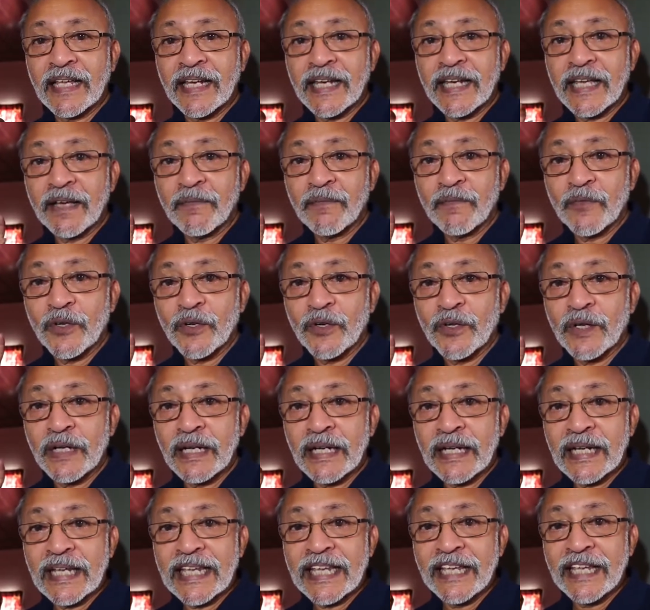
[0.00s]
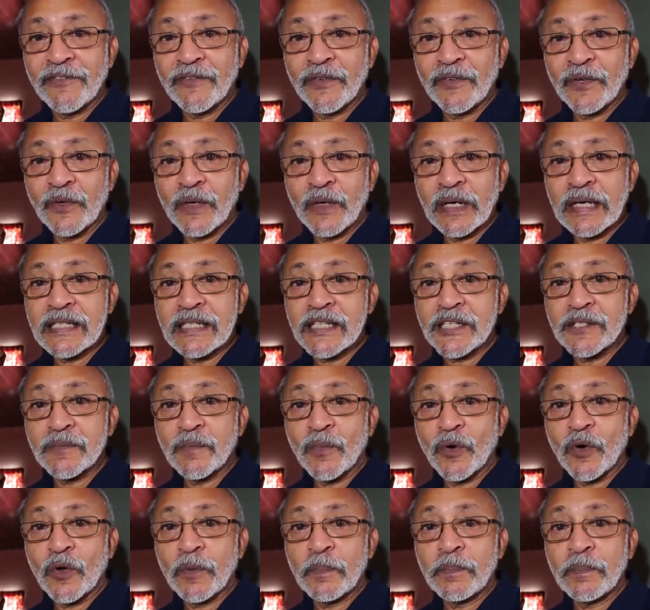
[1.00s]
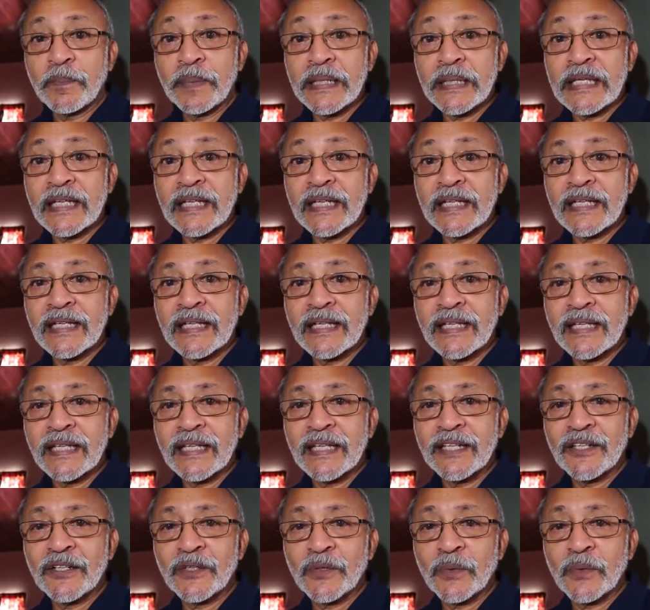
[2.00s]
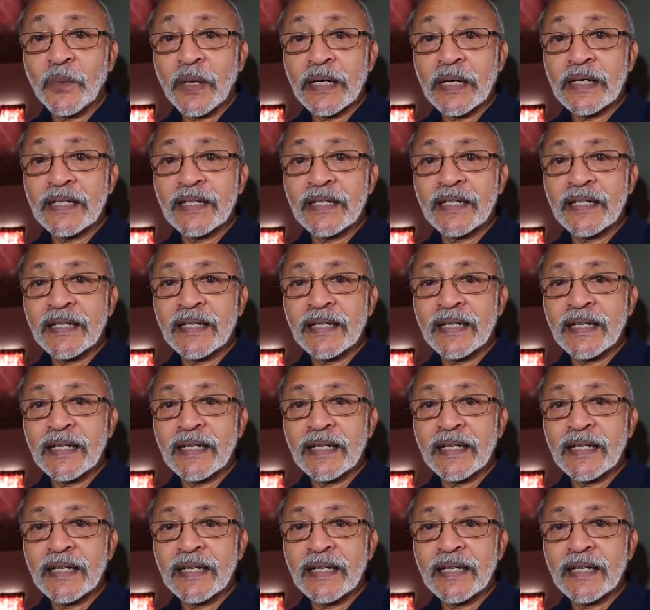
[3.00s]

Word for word: And I'm going to give you a small peek into what,